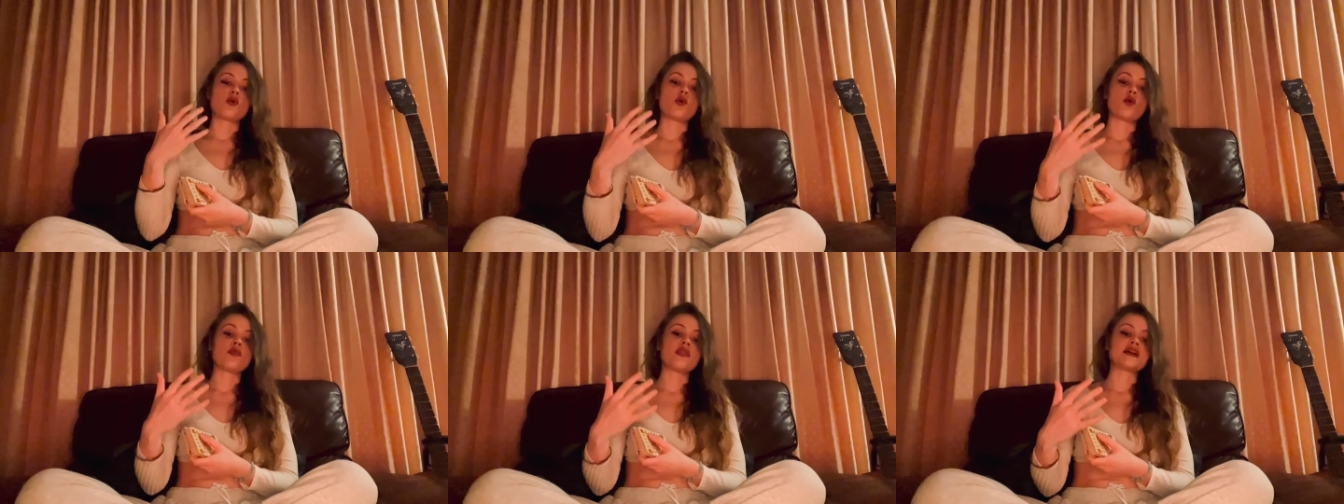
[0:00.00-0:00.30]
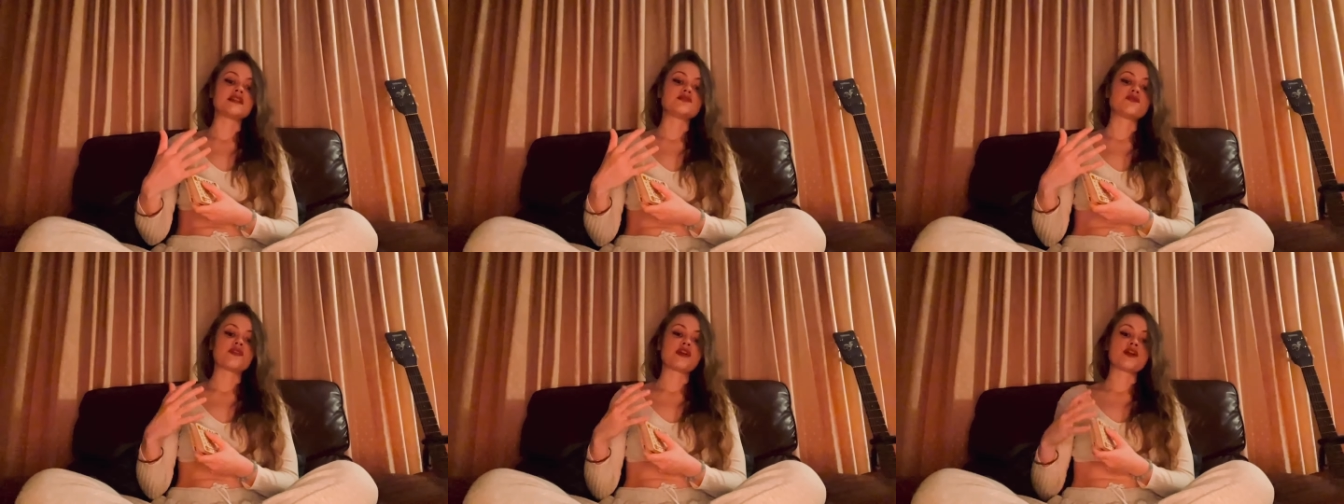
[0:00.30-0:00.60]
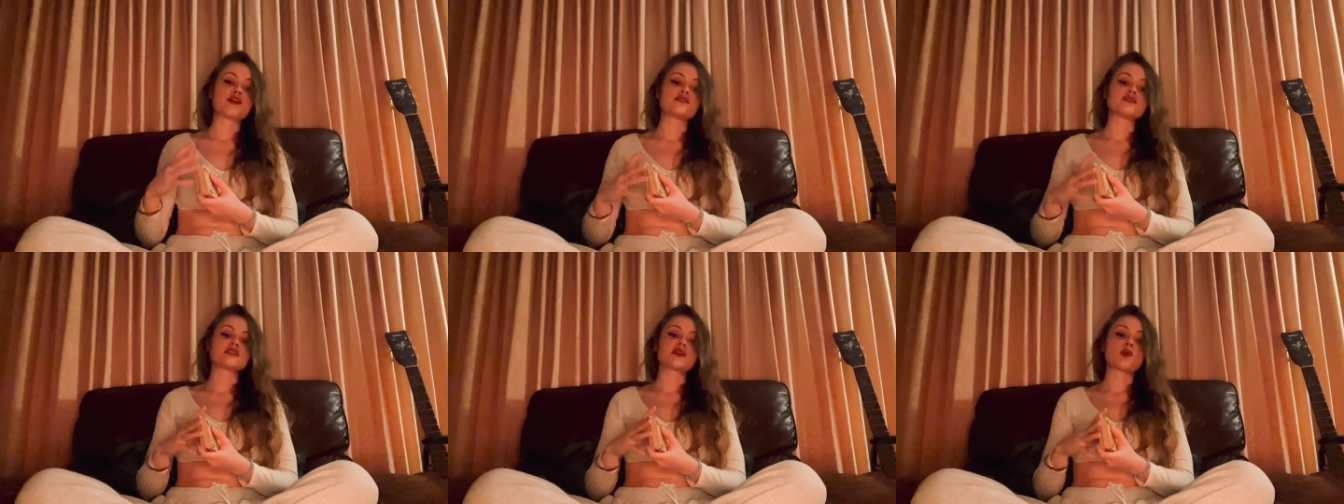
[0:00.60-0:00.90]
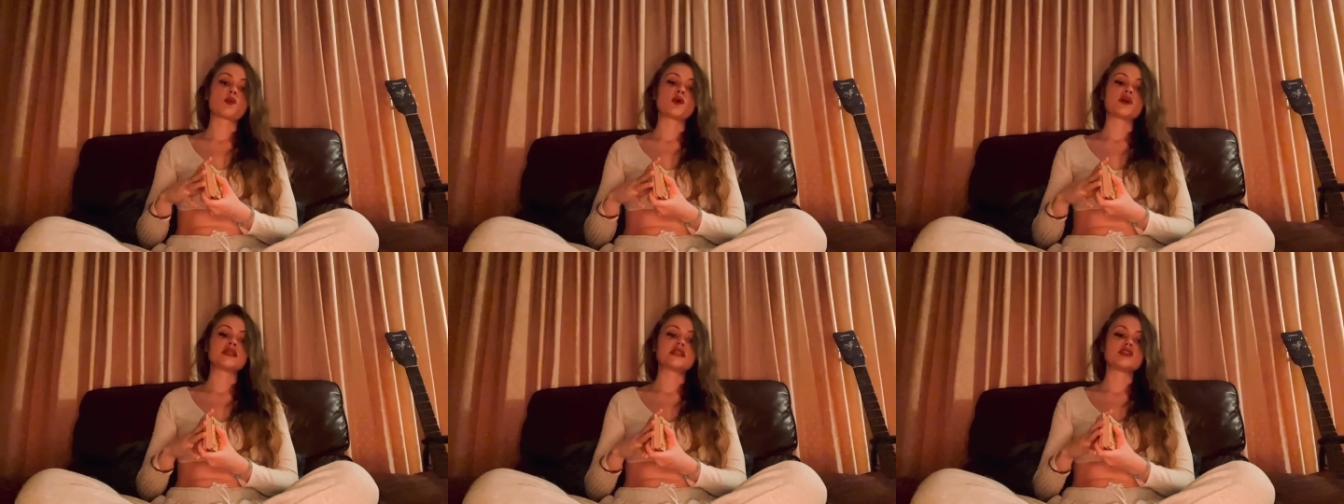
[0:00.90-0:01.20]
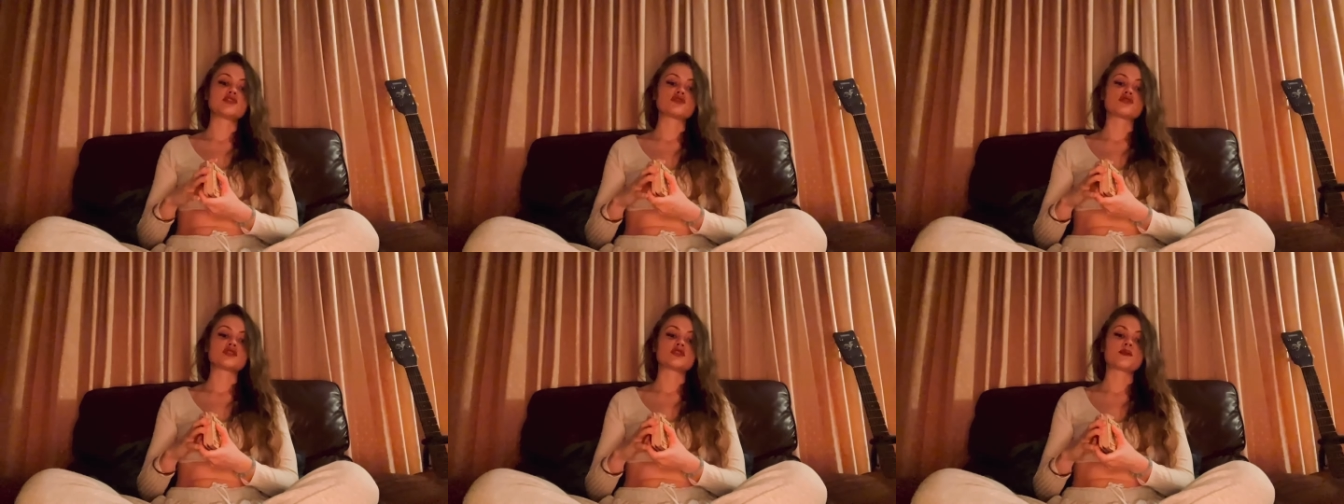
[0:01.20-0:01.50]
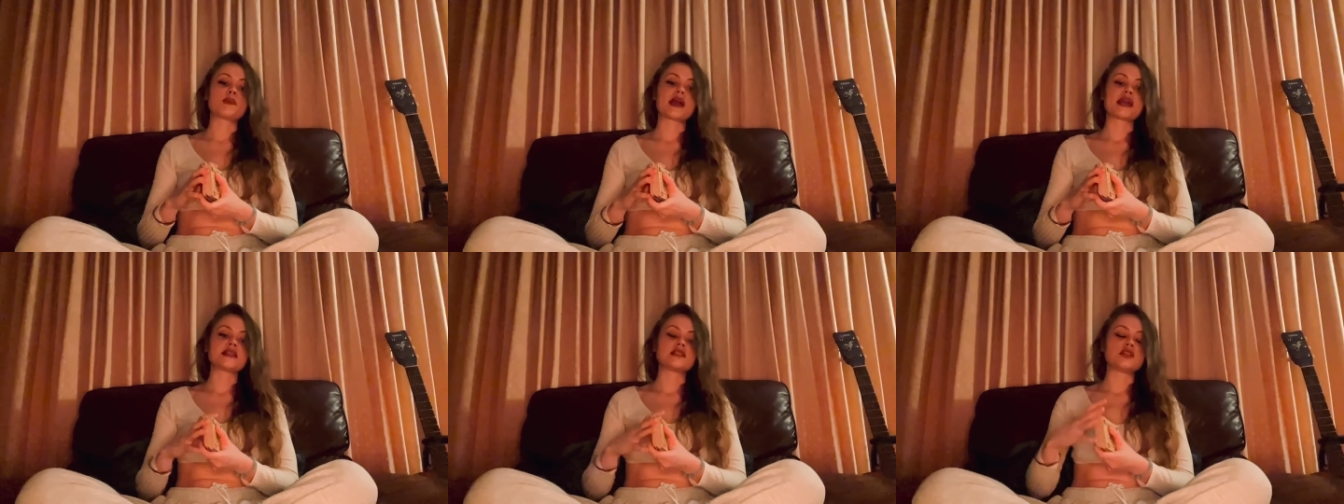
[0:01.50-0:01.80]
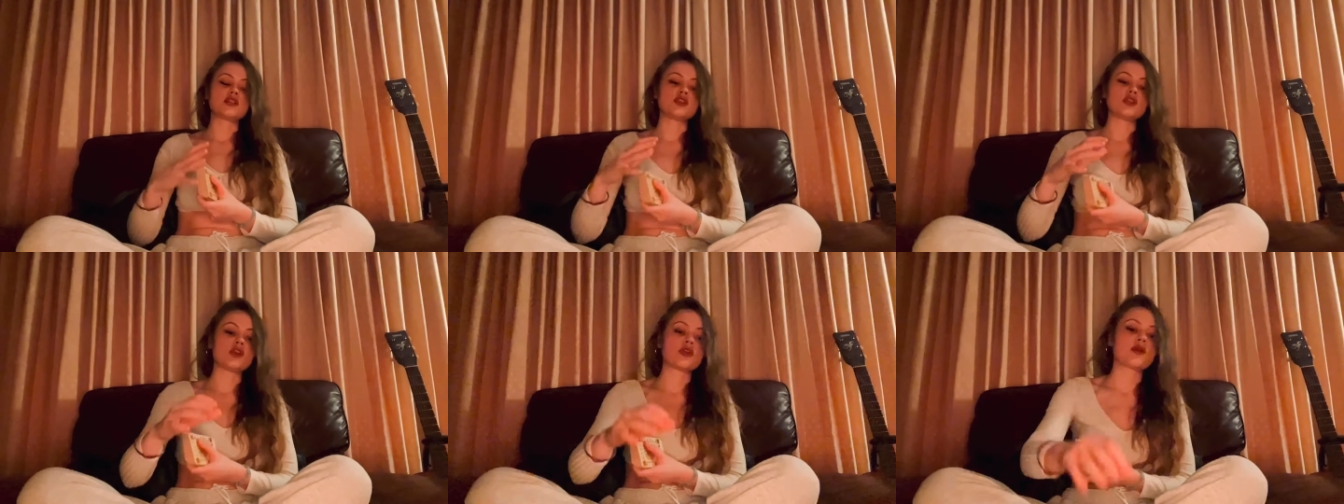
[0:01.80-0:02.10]
or there's fear of someone
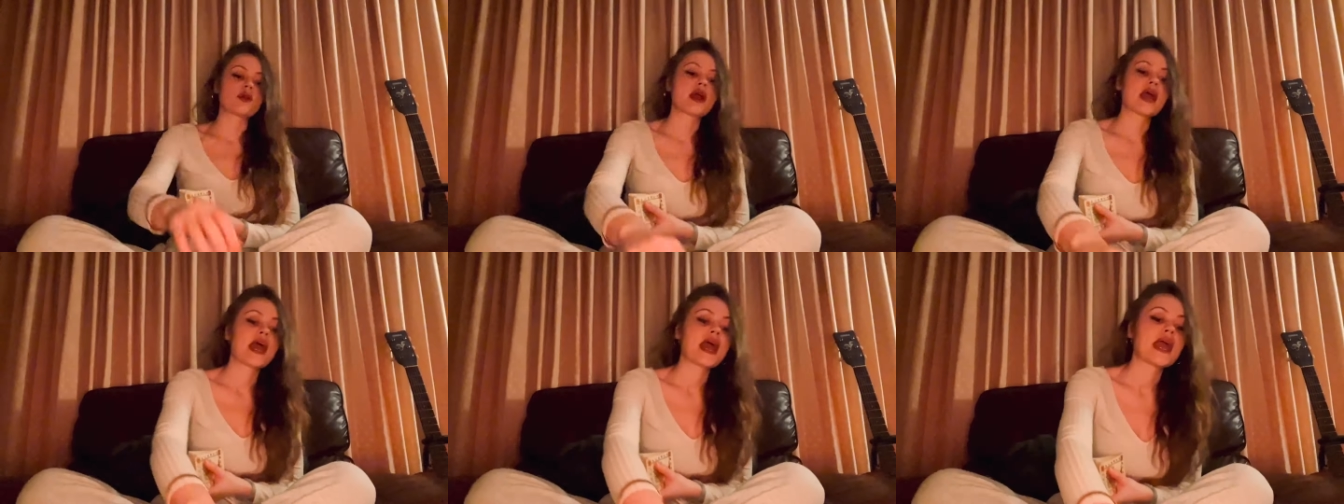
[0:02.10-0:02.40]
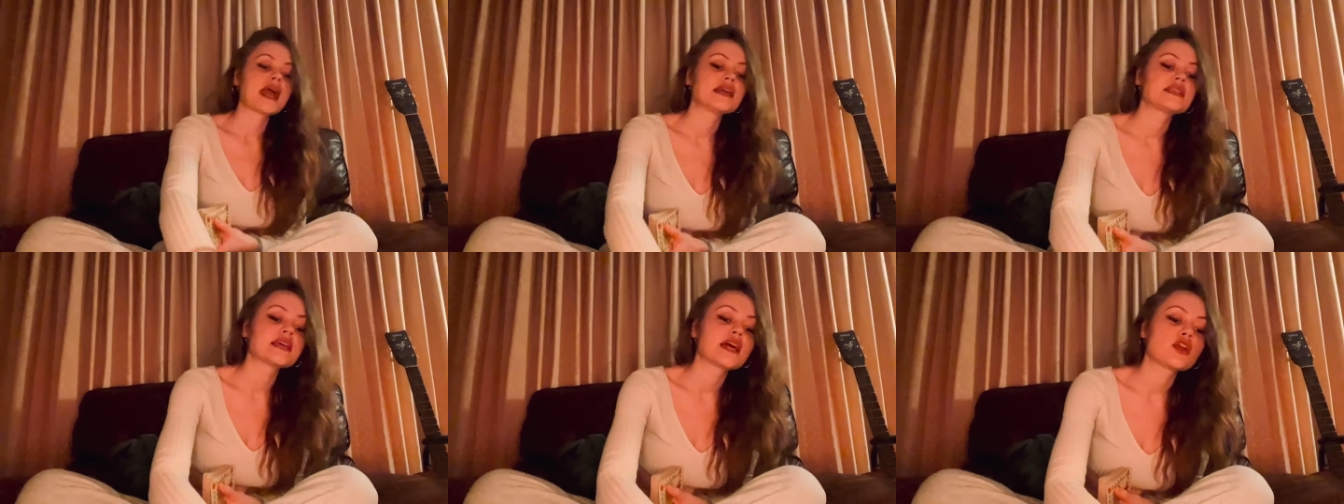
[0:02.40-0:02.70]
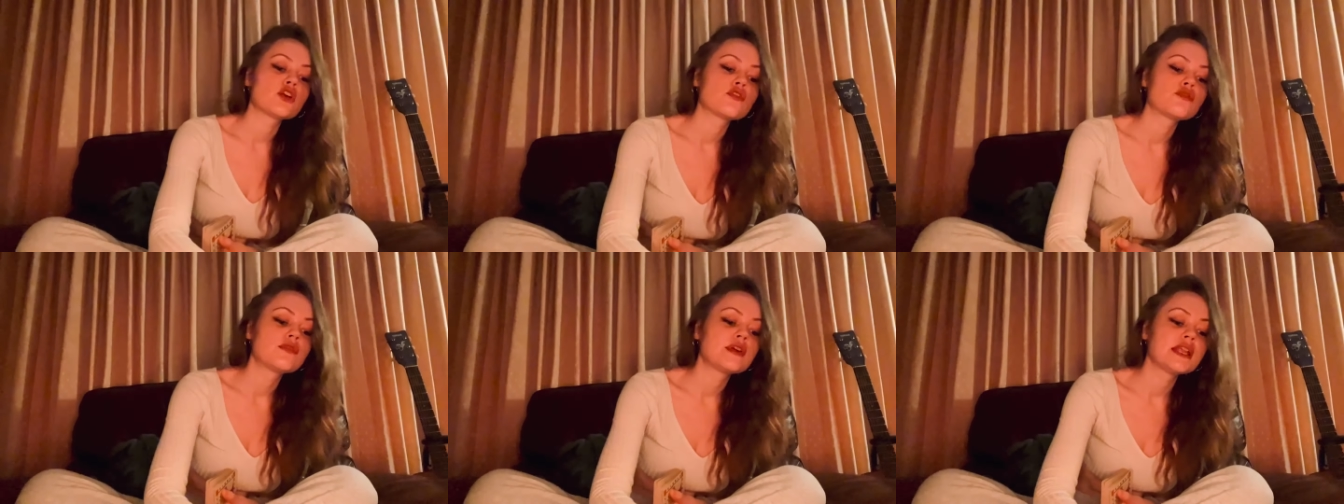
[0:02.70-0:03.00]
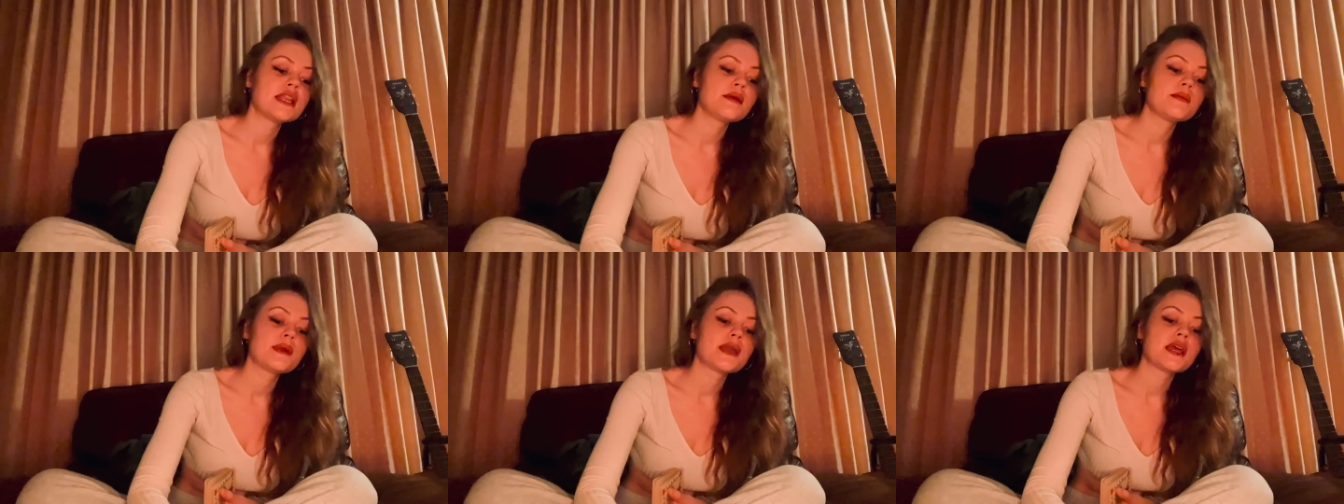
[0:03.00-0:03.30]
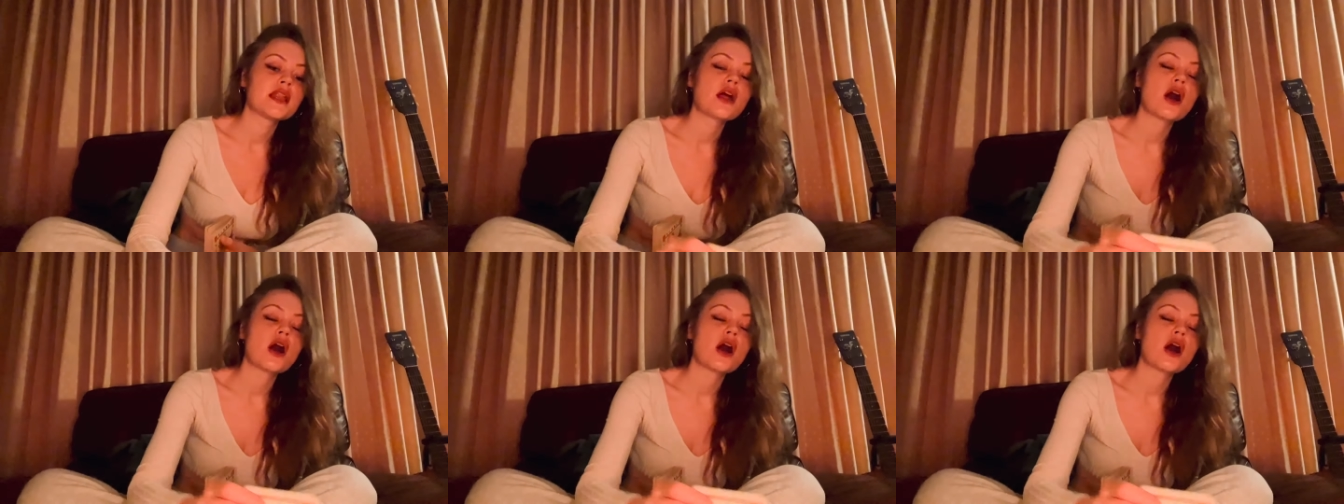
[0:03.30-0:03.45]
disrespecting you. It's like you're really being